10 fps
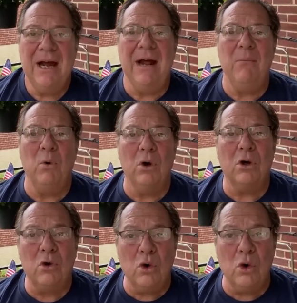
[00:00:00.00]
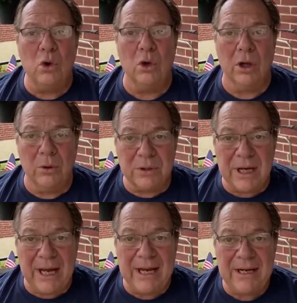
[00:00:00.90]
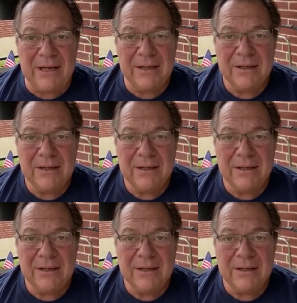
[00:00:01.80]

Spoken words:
and we're cool, okay?